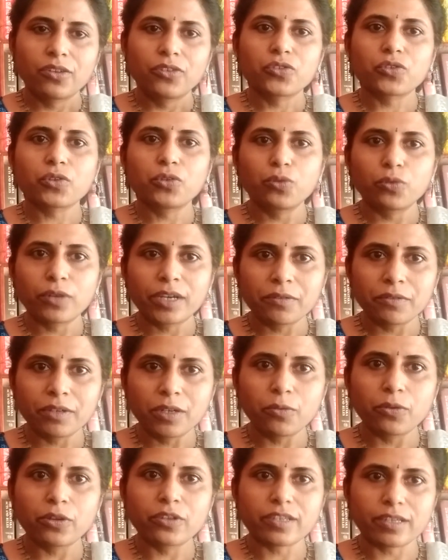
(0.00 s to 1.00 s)
So
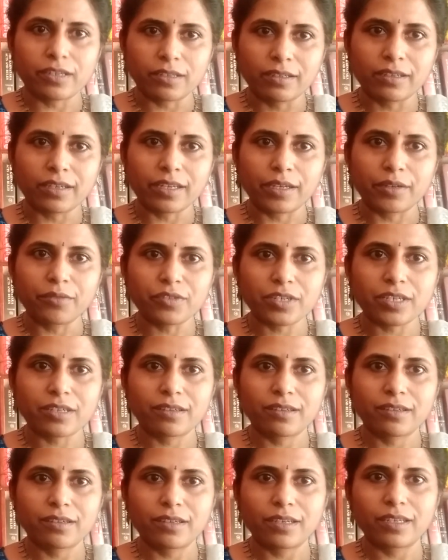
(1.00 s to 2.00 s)
whoever was aggrieved,
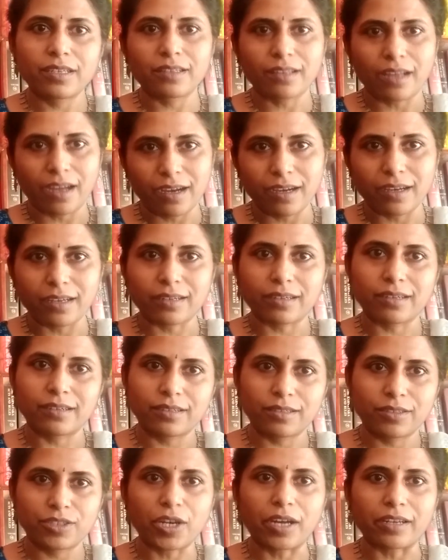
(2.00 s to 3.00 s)
in our
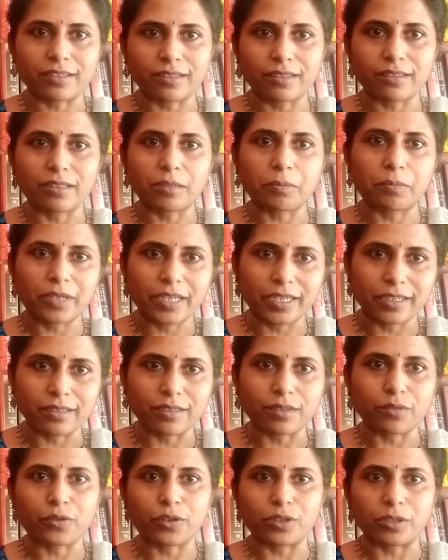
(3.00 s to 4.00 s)
jargon, the
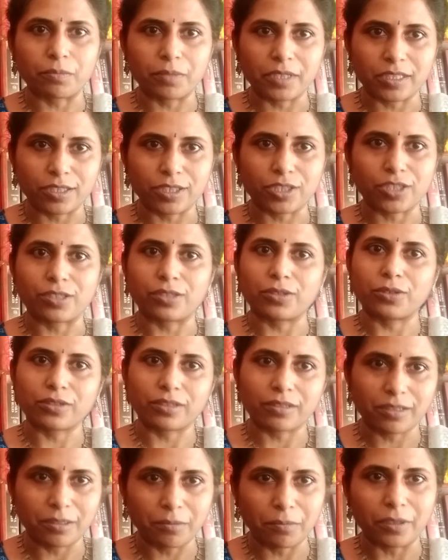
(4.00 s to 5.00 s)
plaintiff or the petitioner or
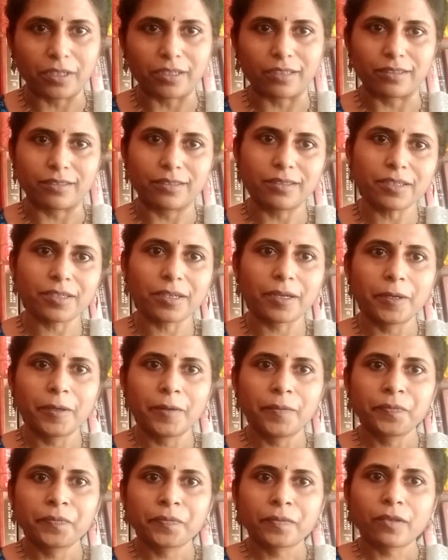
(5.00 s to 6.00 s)
the complainant,
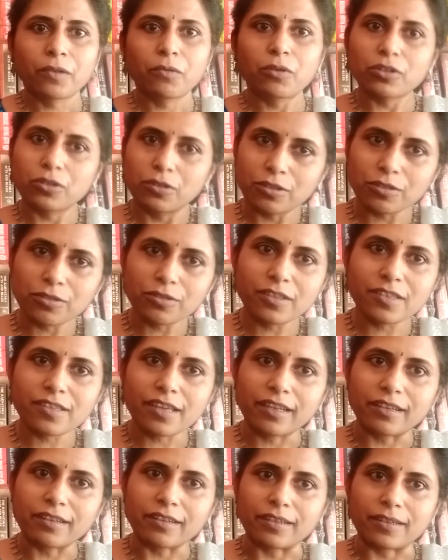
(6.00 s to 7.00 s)
would go to this
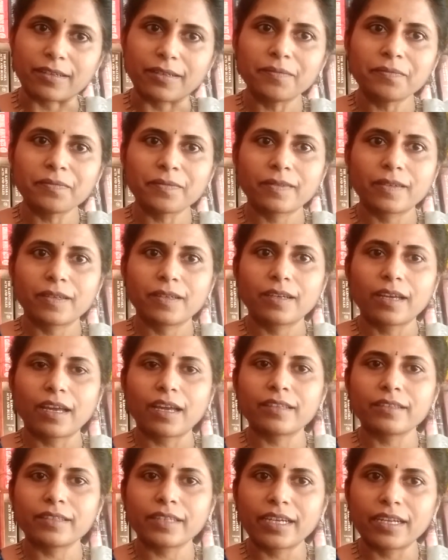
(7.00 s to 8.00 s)
elder,
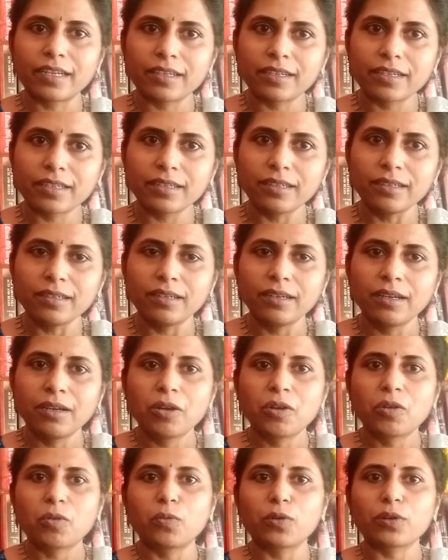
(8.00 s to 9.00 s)
and the elder
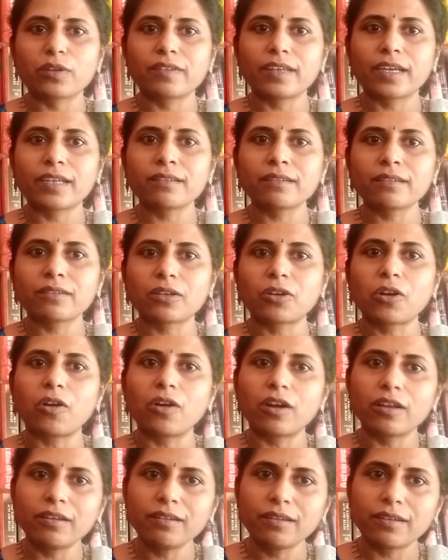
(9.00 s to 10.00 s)
would then
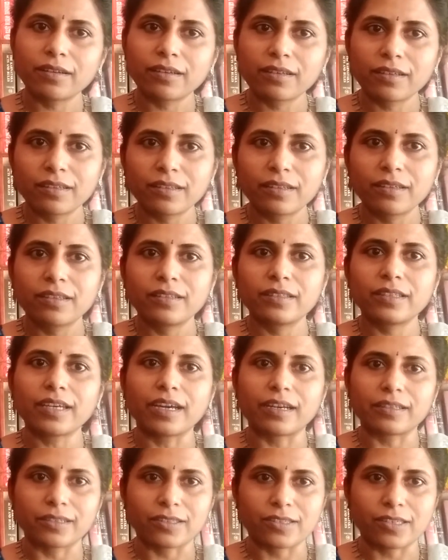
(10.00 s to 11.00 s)
call the
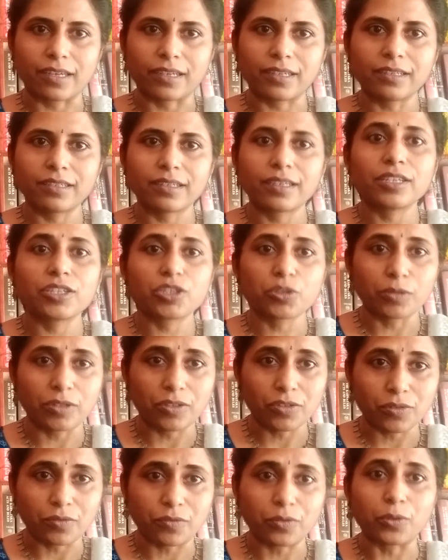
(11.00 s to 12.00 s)
other side,
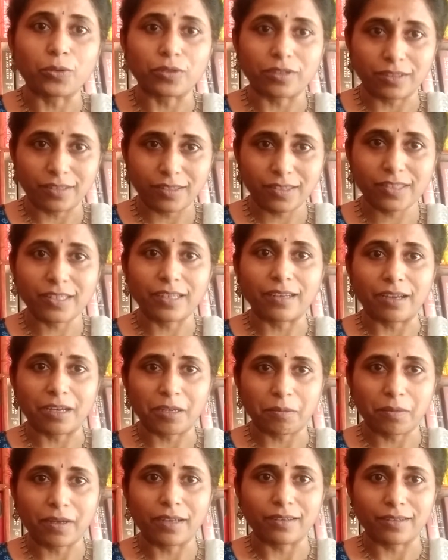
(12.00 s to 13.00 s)
issuance of notice in
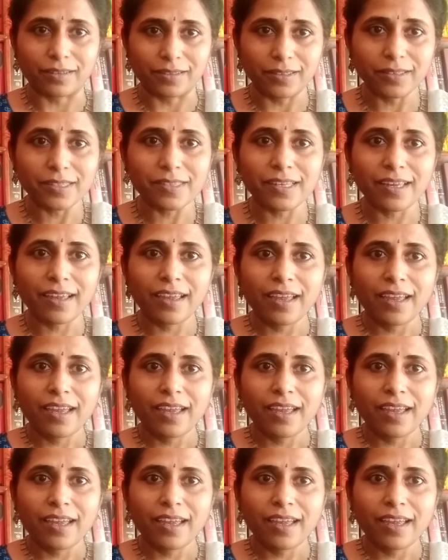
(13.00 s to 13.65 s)
our parlance,